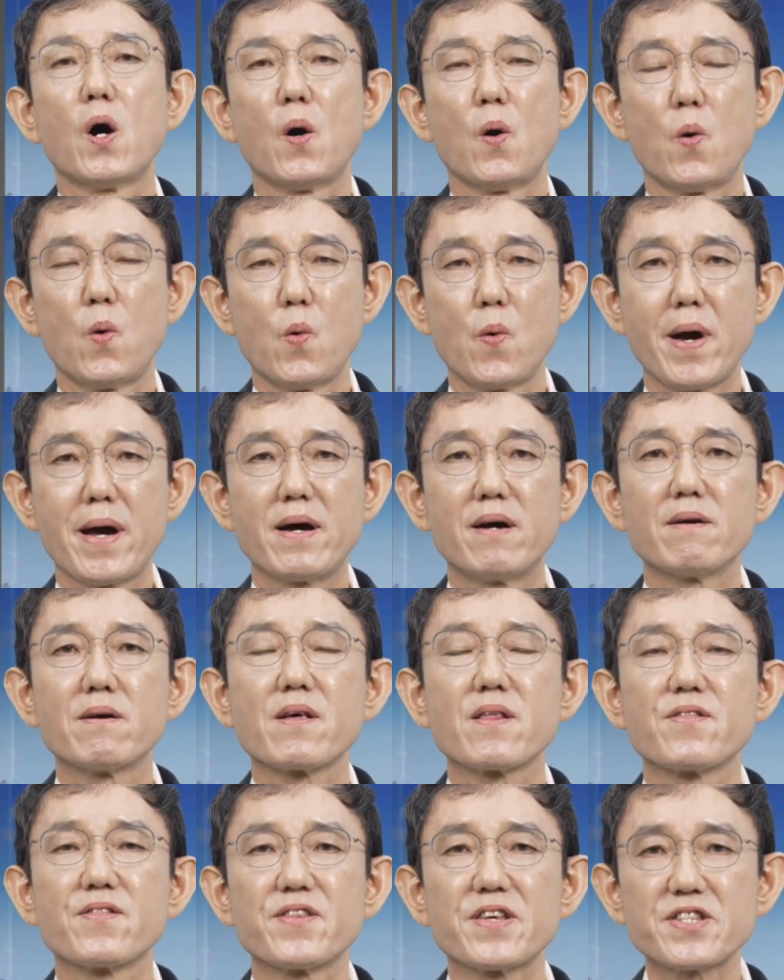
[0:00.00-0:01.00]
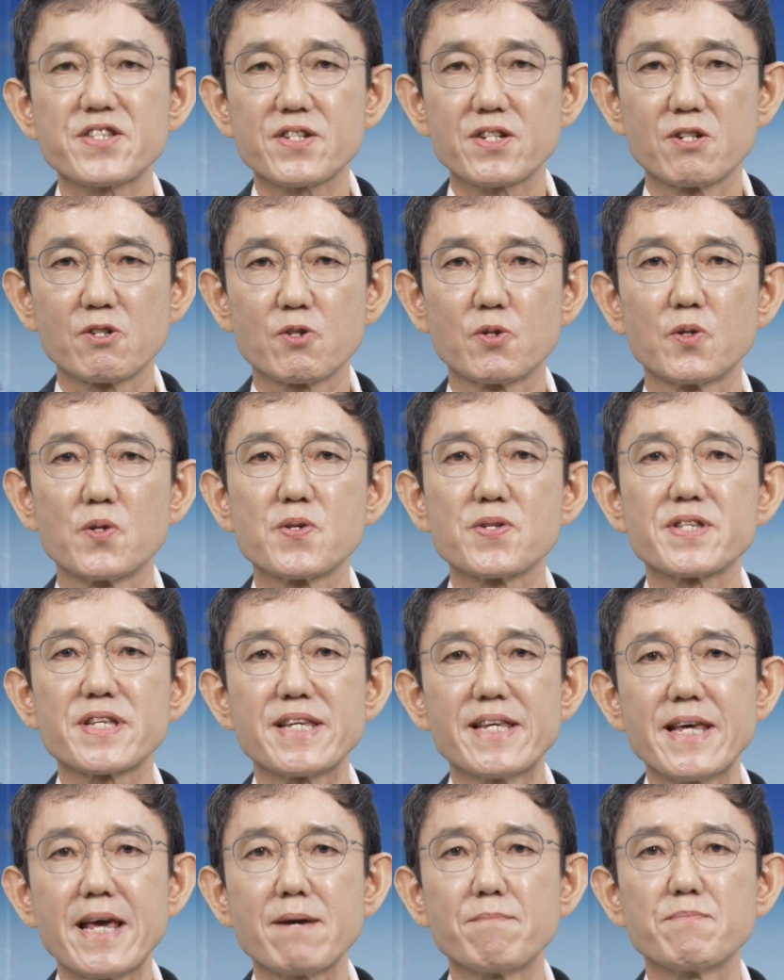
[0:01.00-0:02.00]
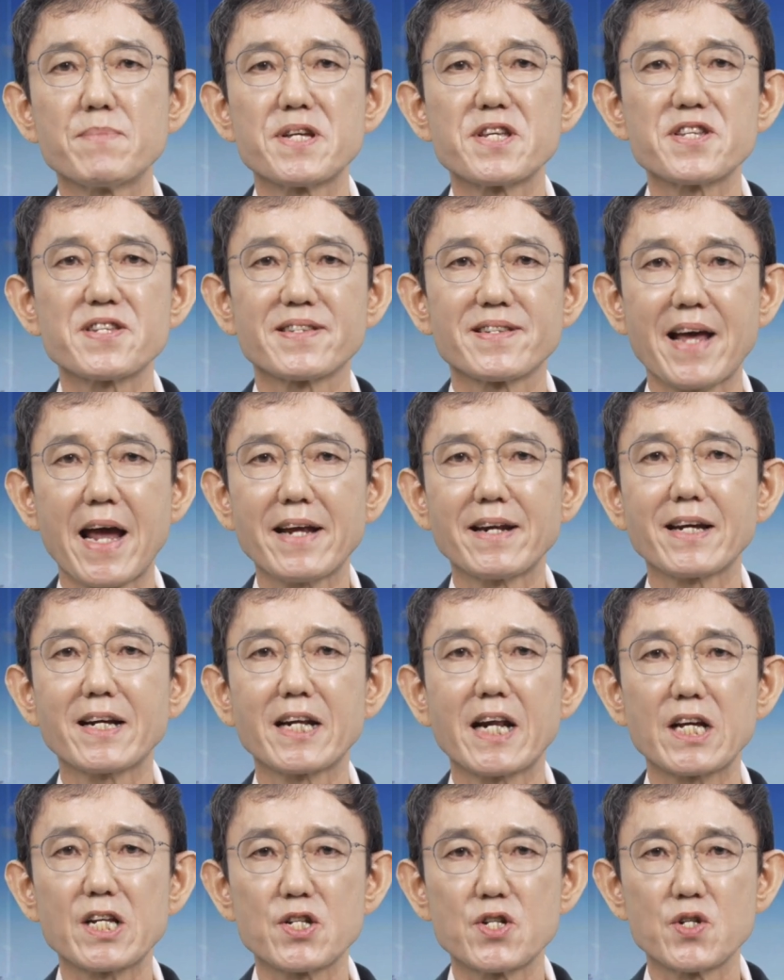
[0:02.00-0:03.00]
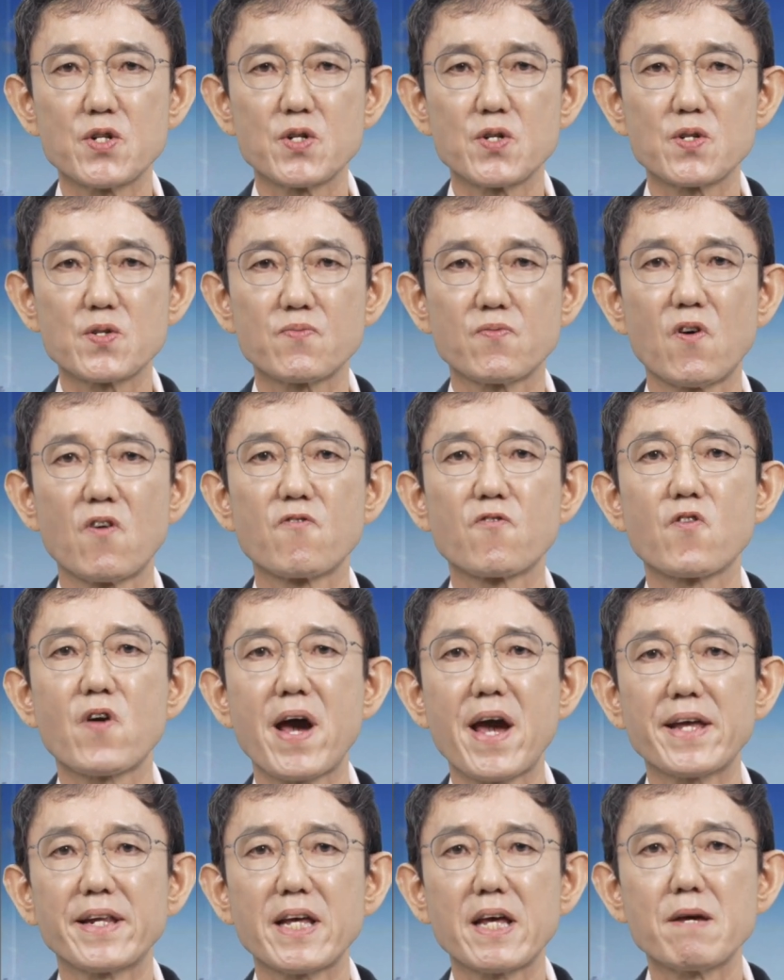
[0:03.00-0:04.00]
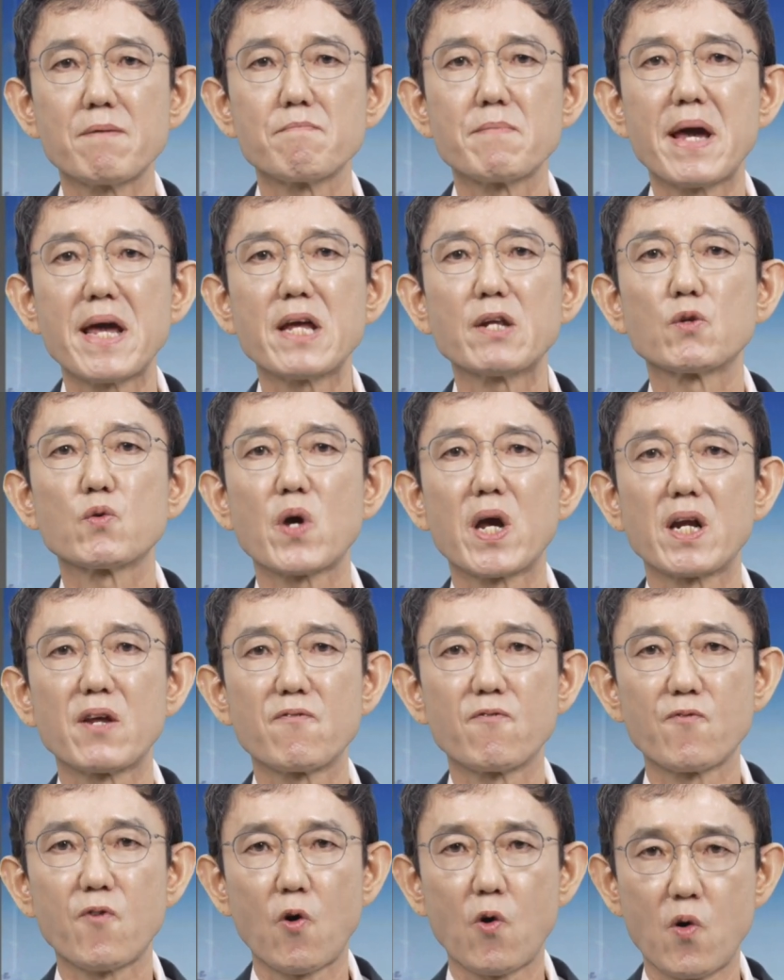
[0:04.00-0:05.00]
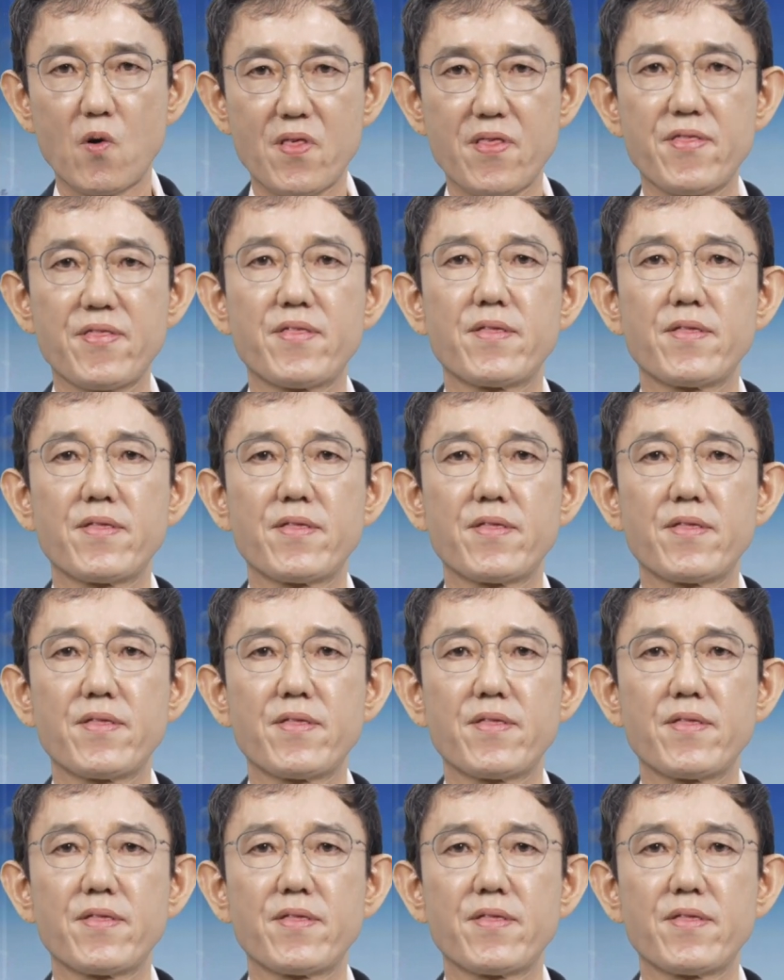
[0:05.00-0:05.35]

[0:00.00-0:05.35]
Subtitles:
Well, this concludes EMB's 9 o'clock news for Friday, May 24th.